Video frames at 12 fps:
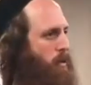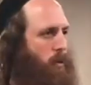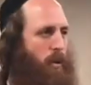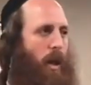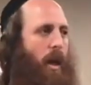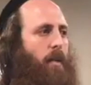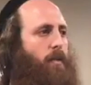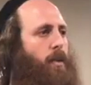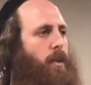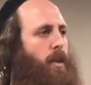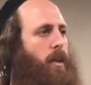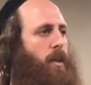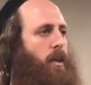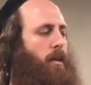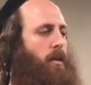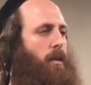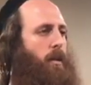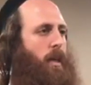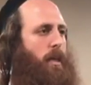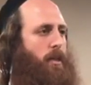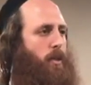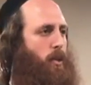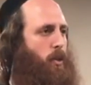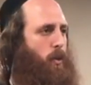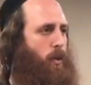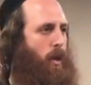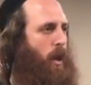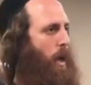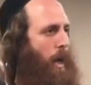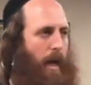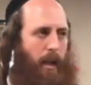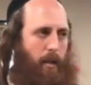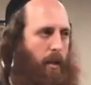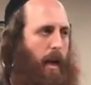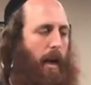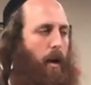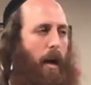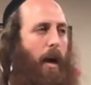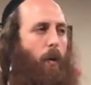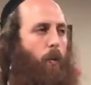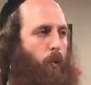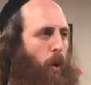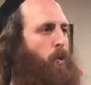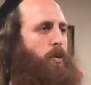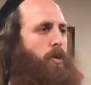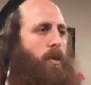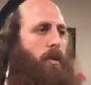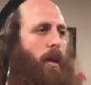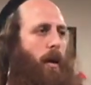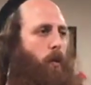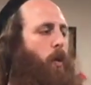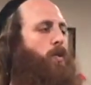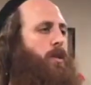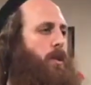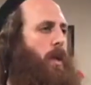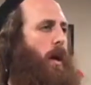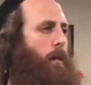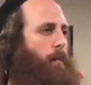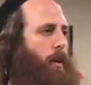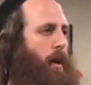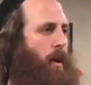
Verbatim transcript: doing everything as usual. I won't stop.